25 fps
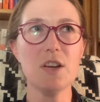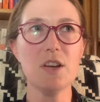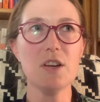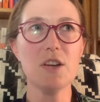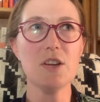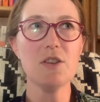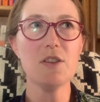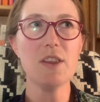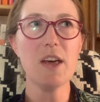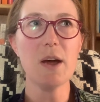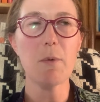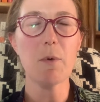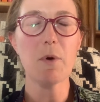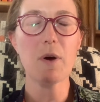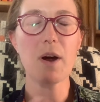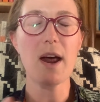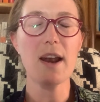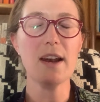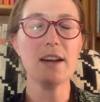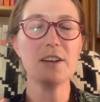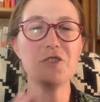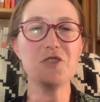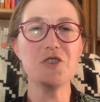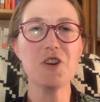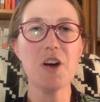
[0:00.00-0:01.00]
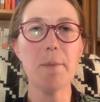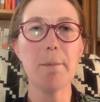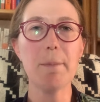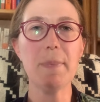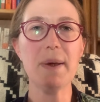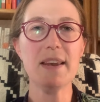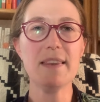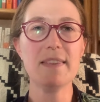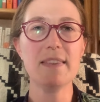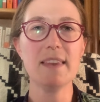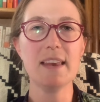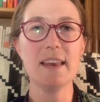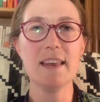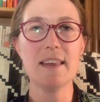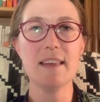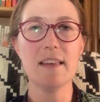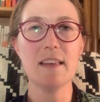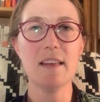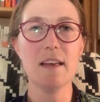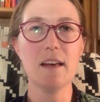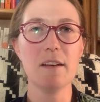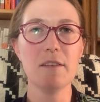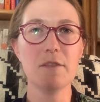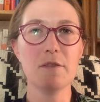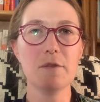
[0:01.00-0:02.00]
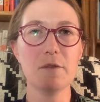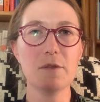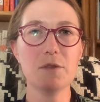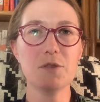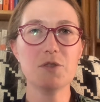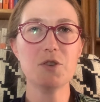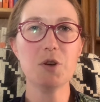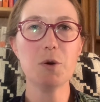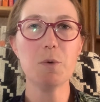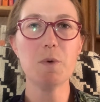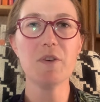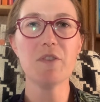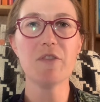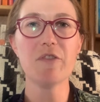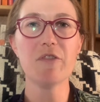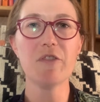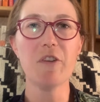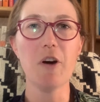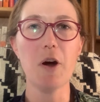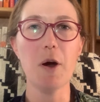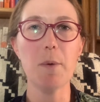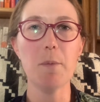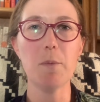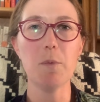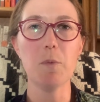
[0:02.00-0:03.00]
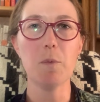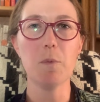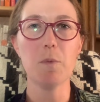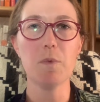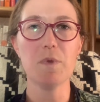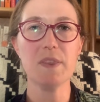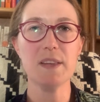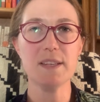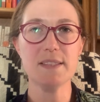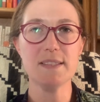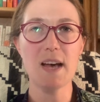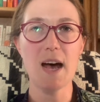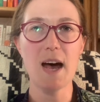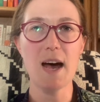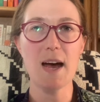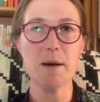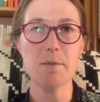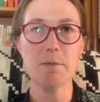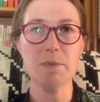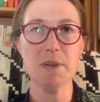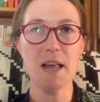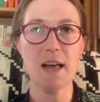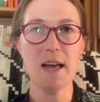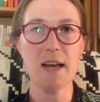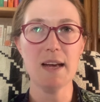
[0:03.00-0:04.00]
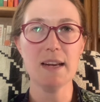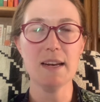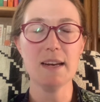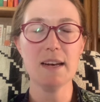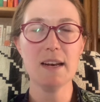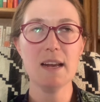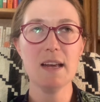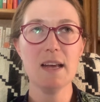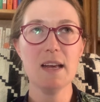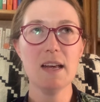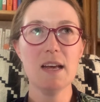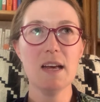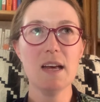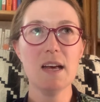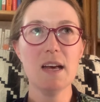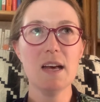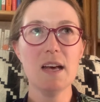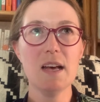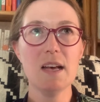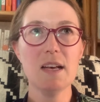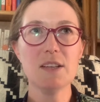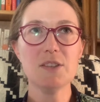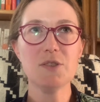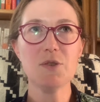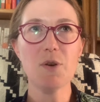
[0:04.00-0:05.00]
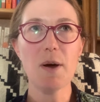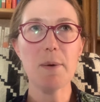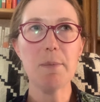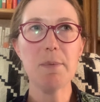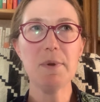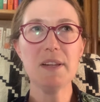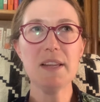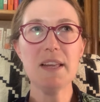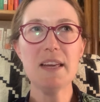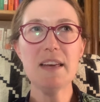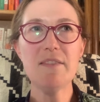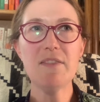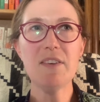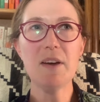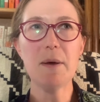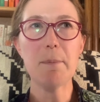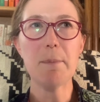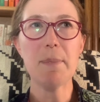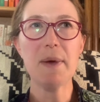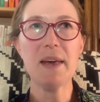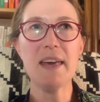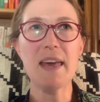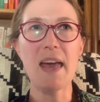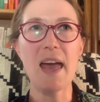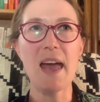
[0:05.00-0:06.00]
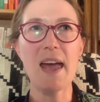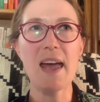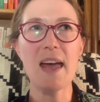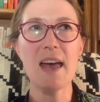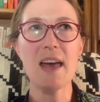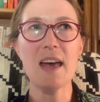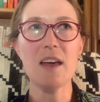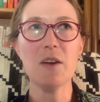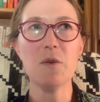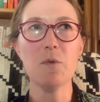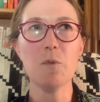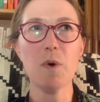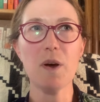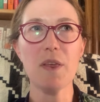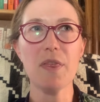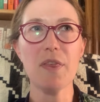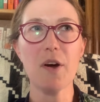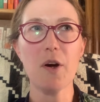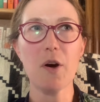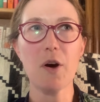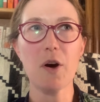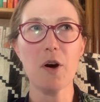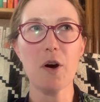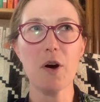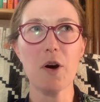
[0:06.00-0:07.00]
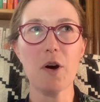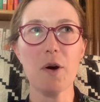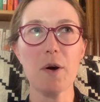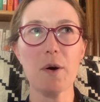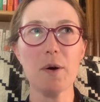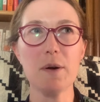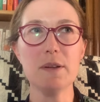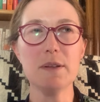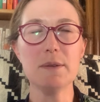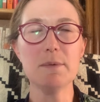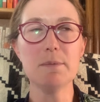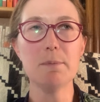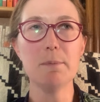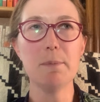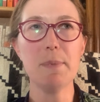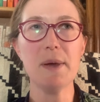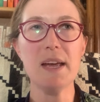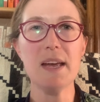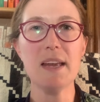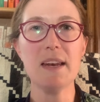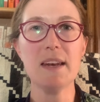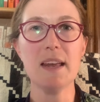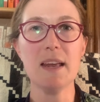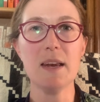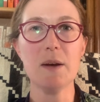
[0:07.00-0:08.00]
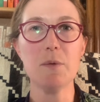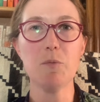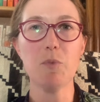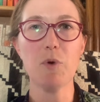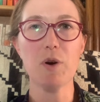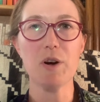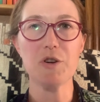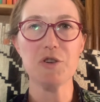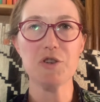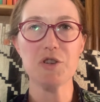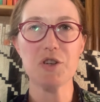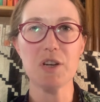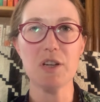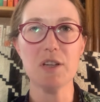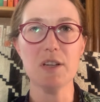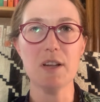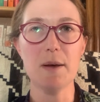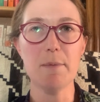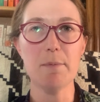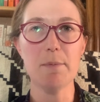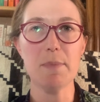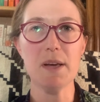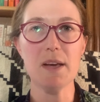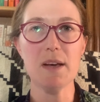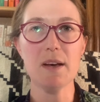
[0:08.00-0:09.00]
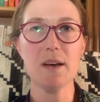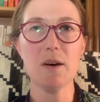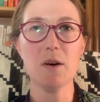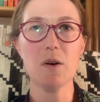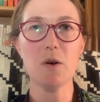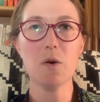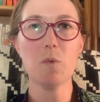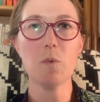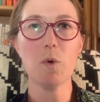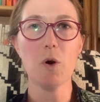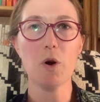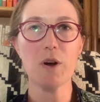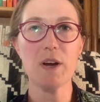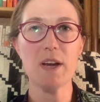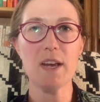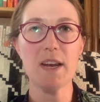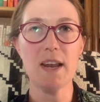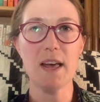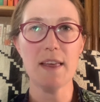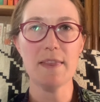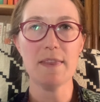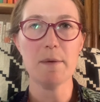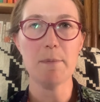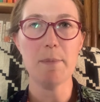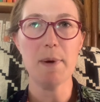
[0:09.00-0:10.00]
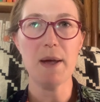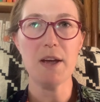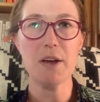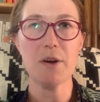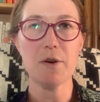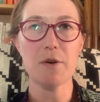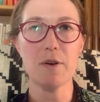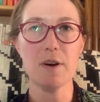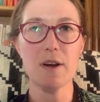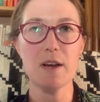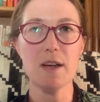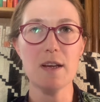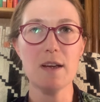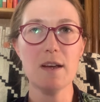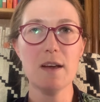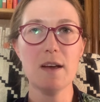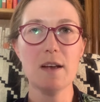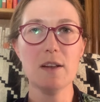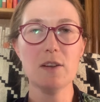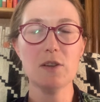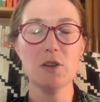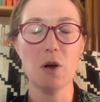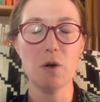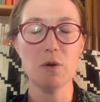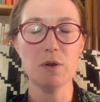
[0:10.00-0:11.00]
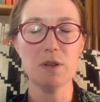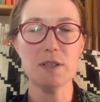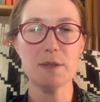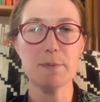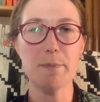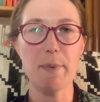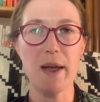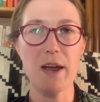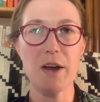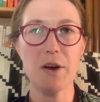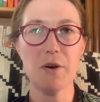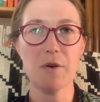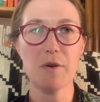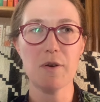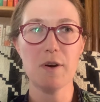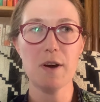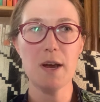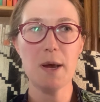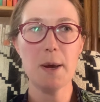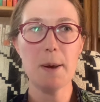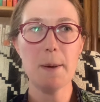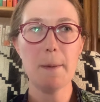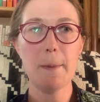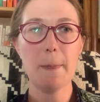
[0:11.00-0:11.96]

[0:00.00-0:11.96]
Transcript: they were kind of jumping to and from the timeline. So I believe it began with her being in British Columbia working at the bakery, Lola's Bakery.